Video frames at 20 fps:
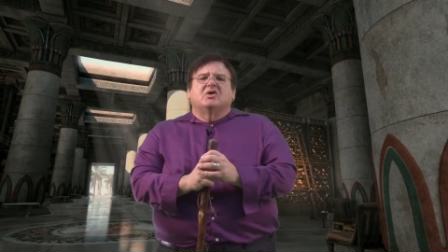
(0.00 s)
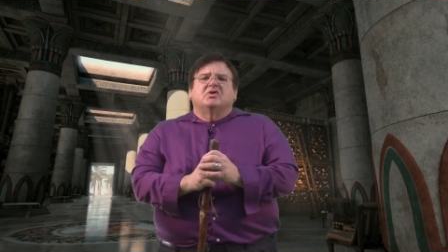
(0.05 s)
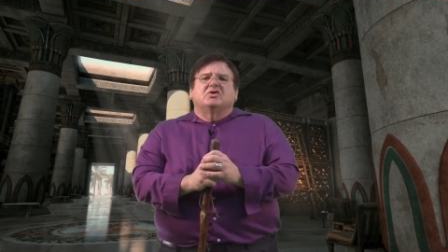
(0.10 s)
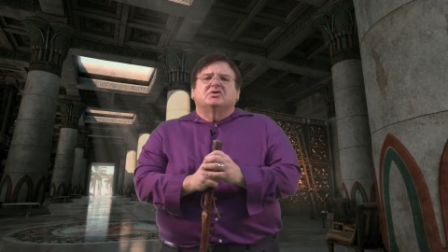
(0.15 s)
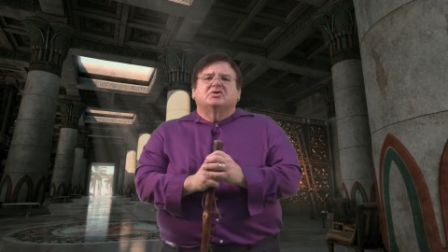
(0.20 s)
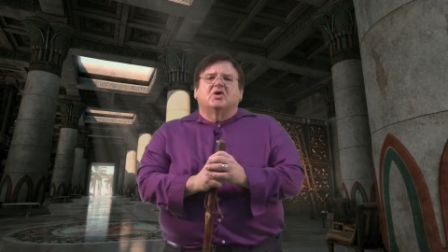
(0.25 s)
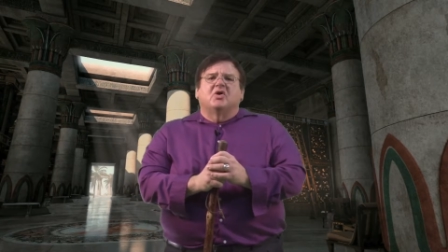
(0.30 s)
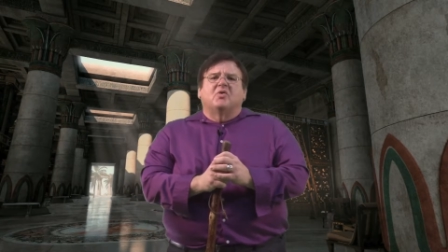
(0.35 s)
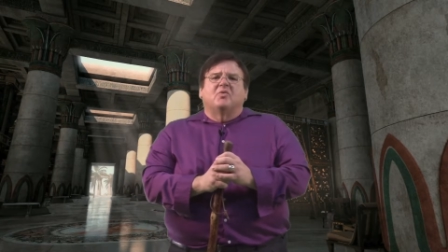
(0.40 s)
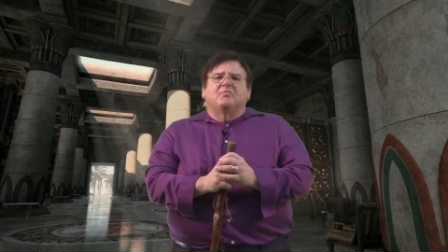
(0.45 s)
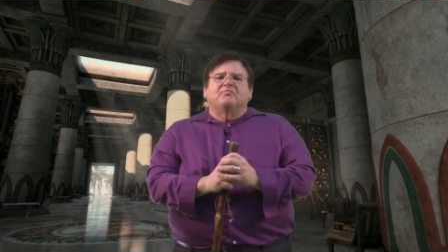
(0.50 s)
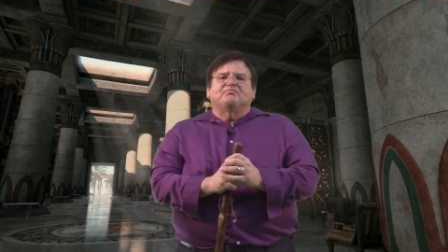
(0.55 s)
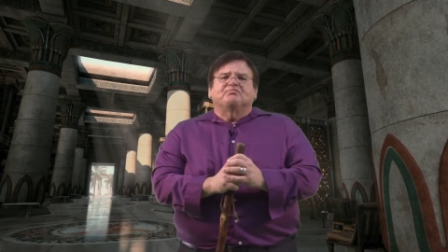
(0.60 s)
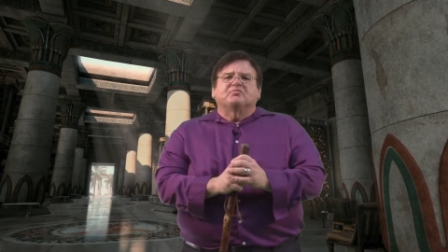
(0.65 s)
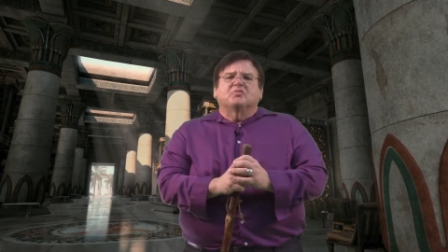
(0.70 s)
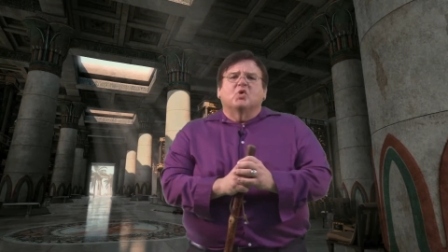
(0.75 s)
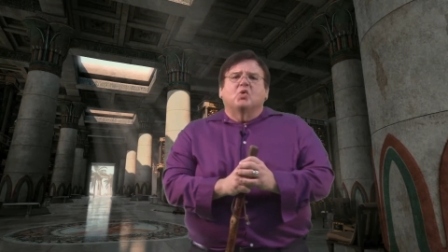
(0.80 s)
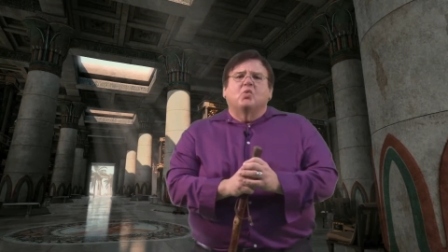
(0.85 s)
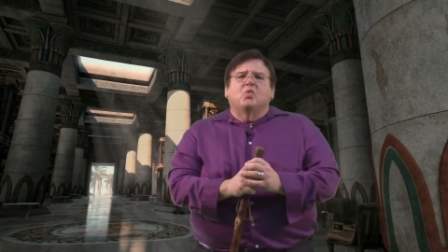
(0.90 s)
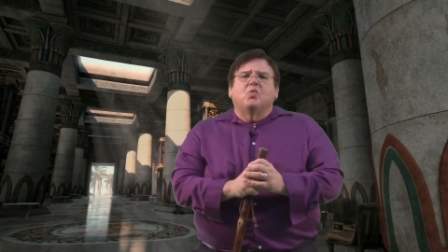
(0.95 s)
So,
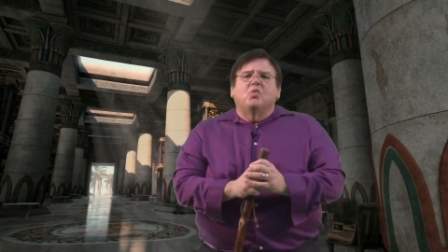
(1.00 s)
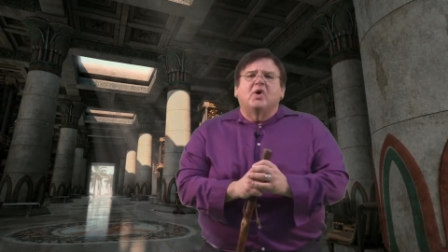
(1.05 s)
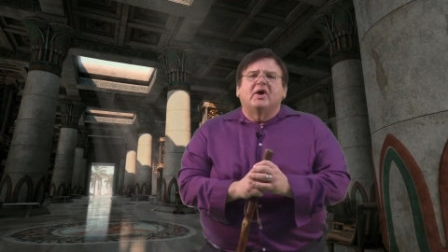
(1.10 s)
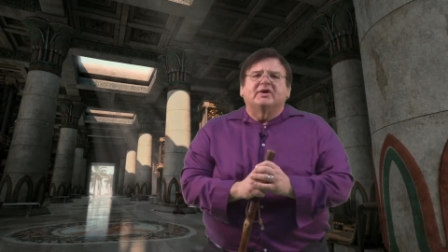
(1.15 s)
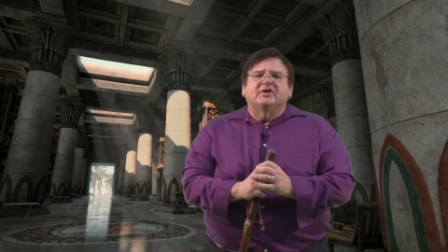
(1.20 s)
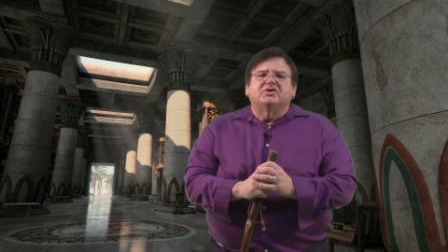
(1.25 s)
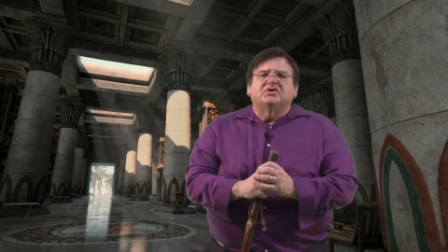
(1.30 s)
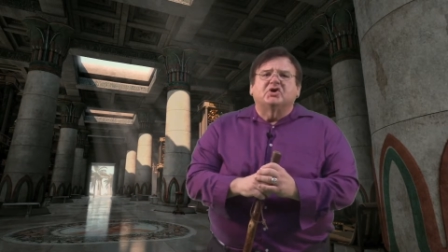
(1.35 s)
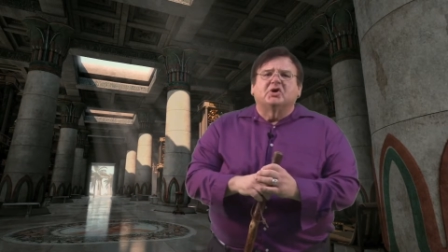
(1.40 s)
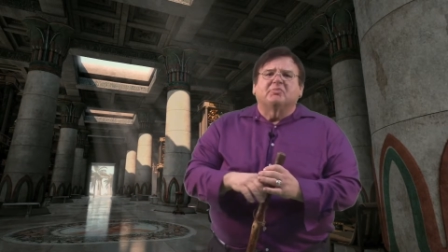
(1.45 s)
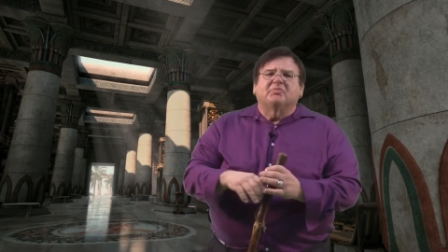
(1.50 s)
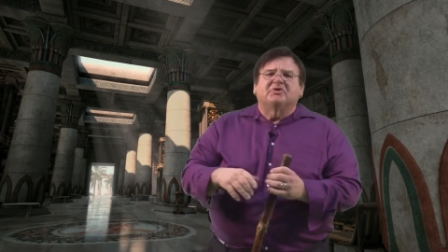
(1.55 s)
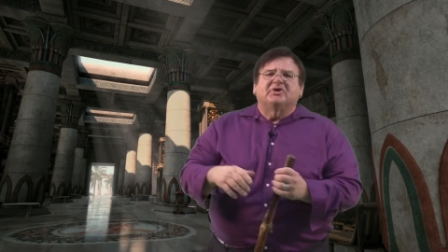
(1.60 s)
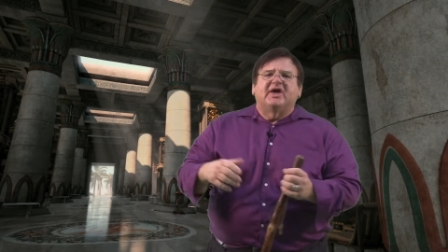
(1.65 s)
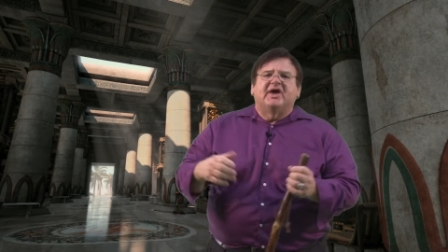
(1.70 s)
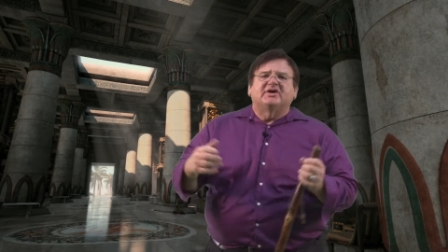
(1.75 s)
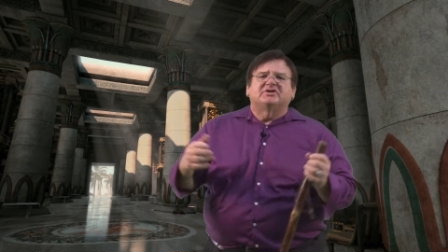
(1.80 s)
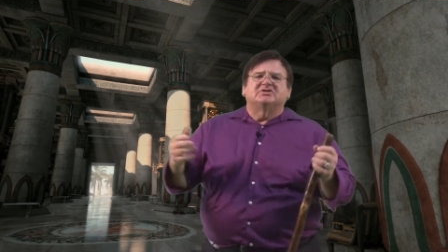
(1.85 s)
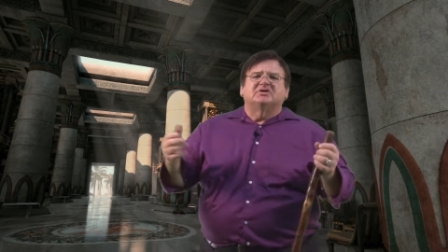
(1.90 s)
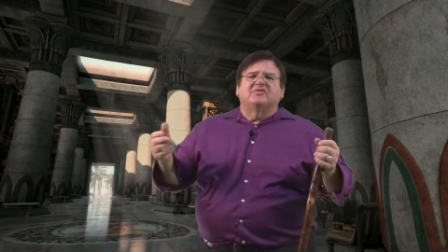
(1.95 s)
one
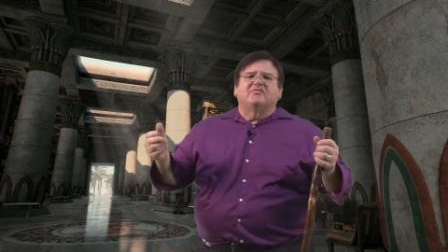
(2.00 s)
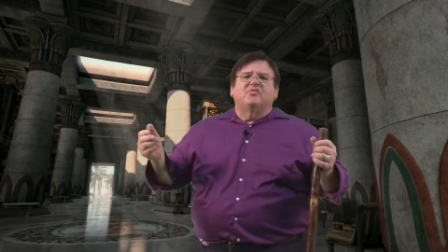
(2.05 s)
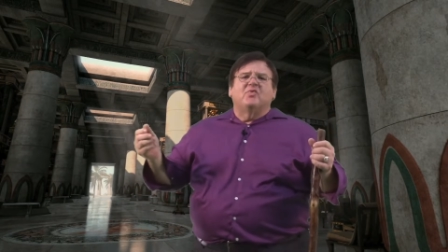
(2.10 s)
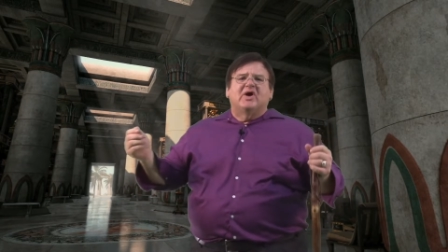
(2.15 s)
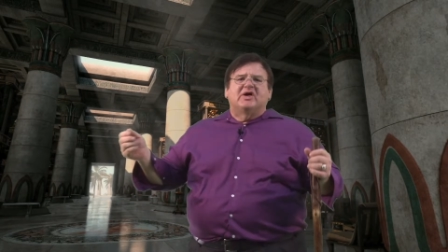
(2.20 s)
interpretation of